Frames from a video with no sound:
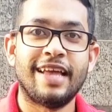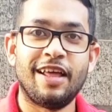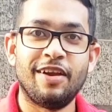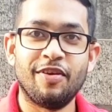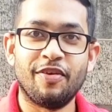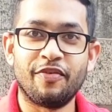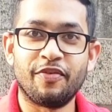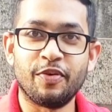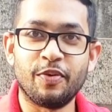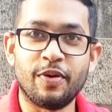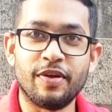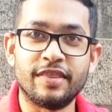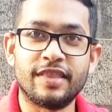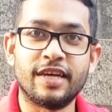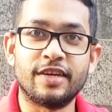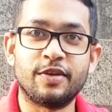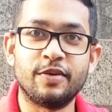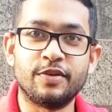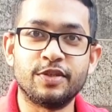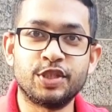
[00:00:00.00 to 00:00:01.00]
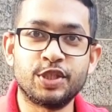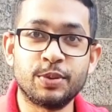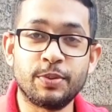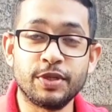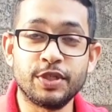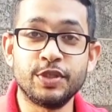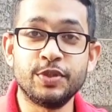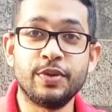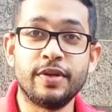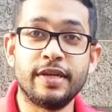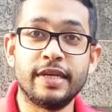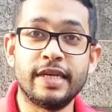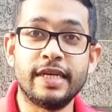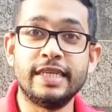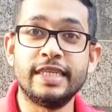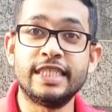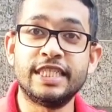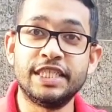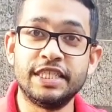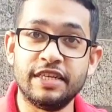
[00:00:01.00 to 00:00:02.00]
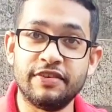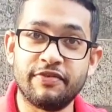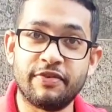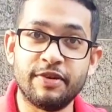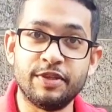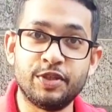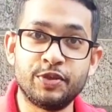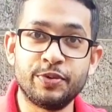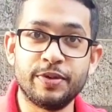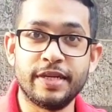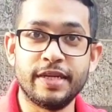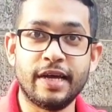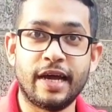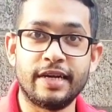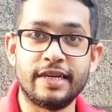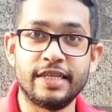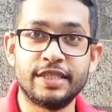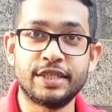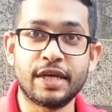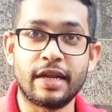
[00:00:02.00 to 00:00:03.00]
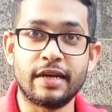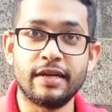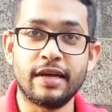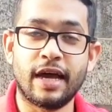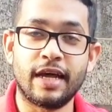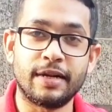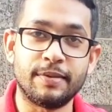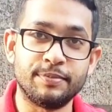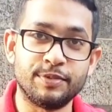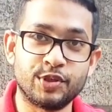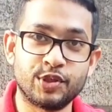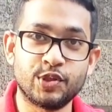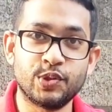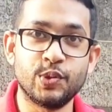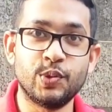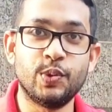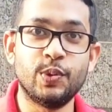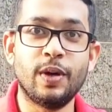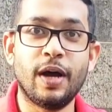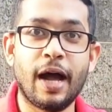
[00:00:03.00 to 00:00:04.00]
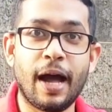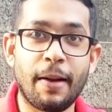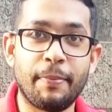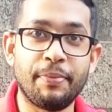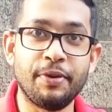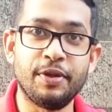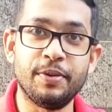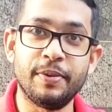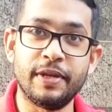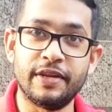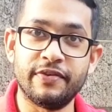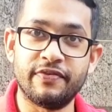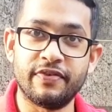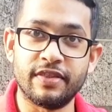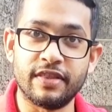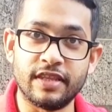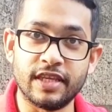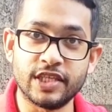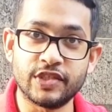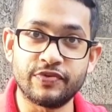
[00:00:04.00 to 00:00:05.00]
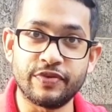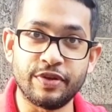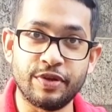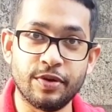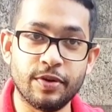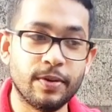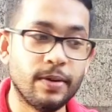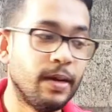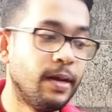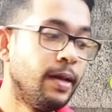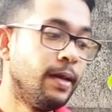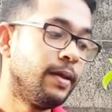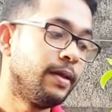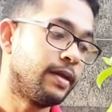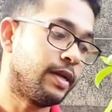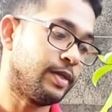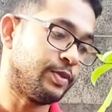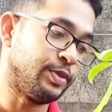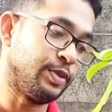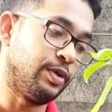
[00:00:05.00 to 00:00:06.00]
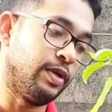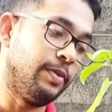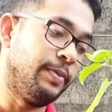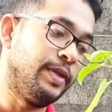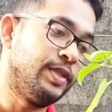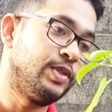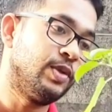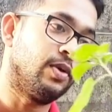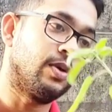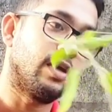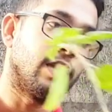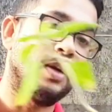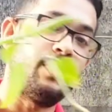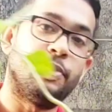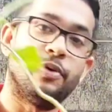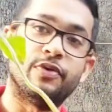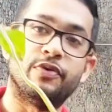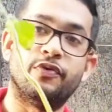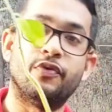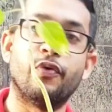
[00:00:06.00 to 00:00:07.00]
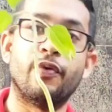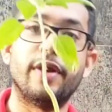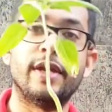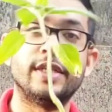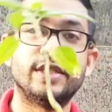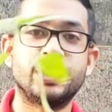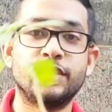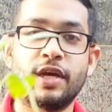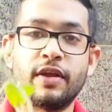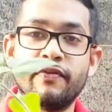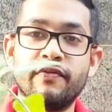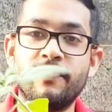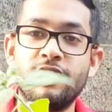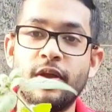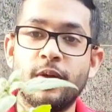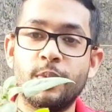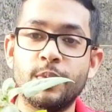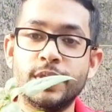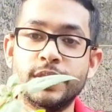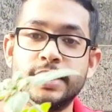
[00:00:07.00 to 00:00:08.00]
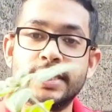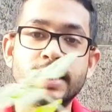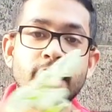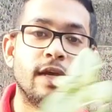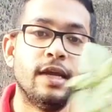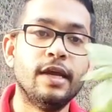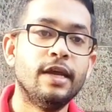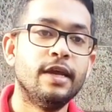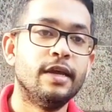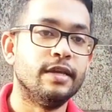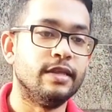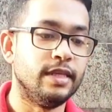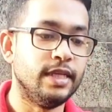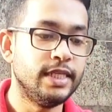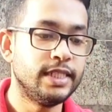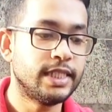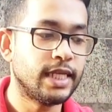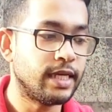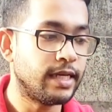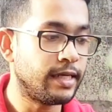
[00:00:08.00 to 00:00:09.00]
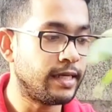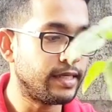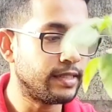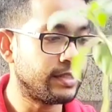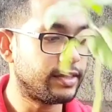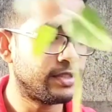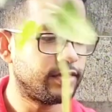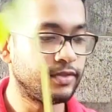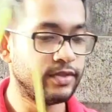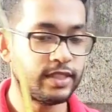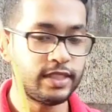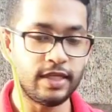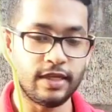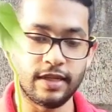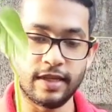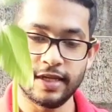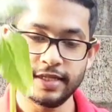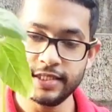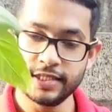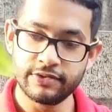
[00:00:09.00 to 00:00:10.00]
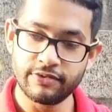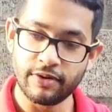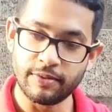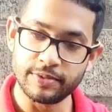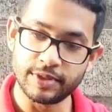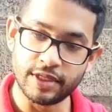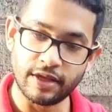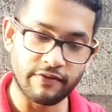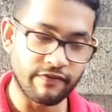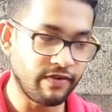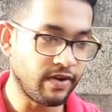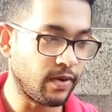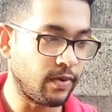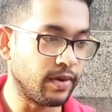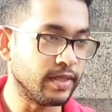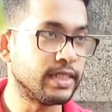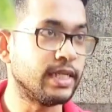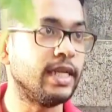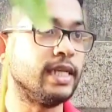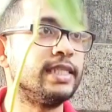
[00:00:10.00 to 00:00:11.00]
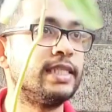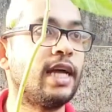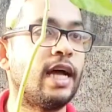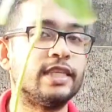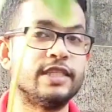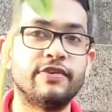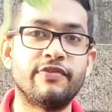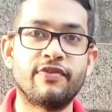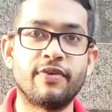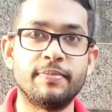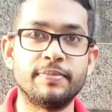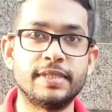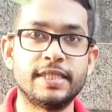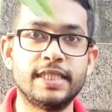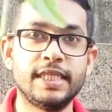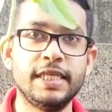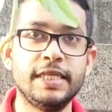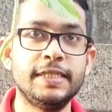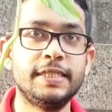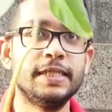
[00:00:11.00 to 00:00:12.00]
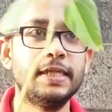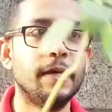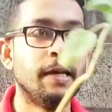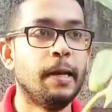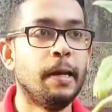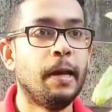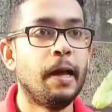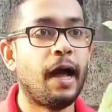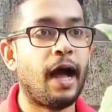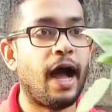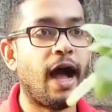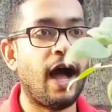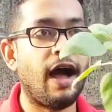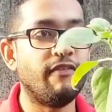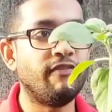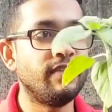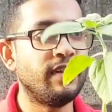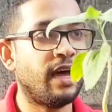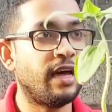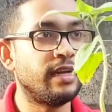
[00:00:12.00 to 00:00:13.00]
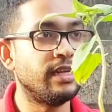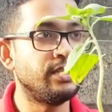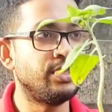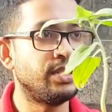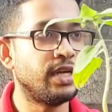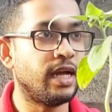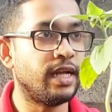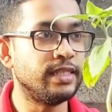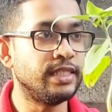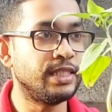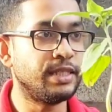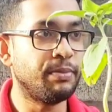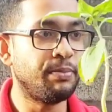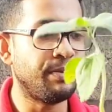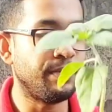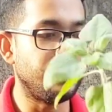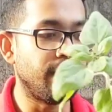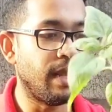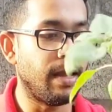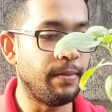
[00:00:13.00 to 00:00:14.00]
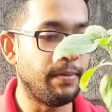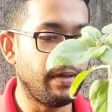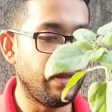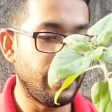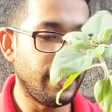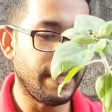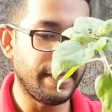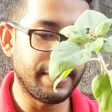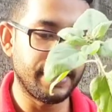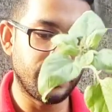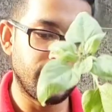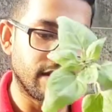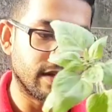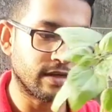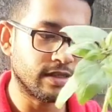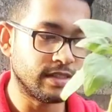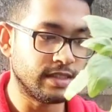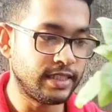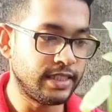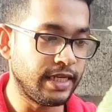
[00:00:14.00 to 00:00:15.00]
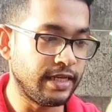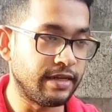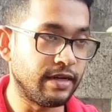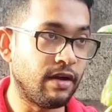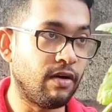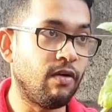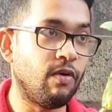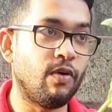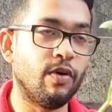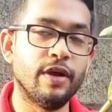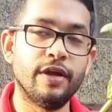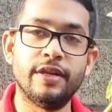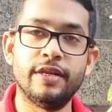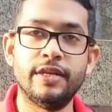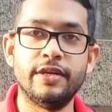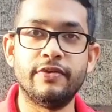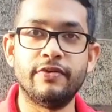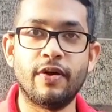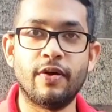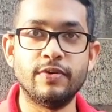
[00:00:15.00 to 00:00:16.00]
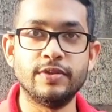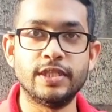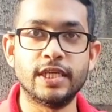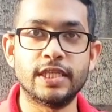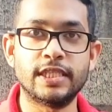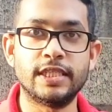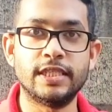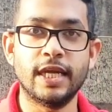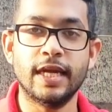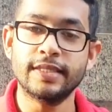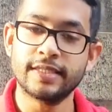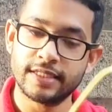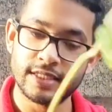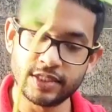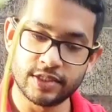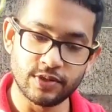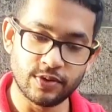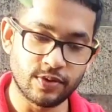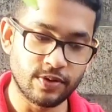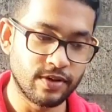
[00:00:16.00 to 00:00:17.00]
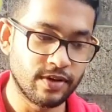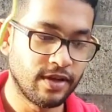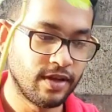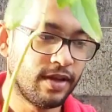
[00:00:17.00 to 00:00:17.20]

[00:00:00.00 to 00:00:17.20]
Hello everyone, thank you all so much for joining in. This is Dylan from the Trini Gardener channel, and I'm so happy you made it for this video because we're going to be talking about growing sunflowers. These are two seedlings from sunflowers that I started from seed. I haven't had a chance to put them in a container or in the ground just yet, so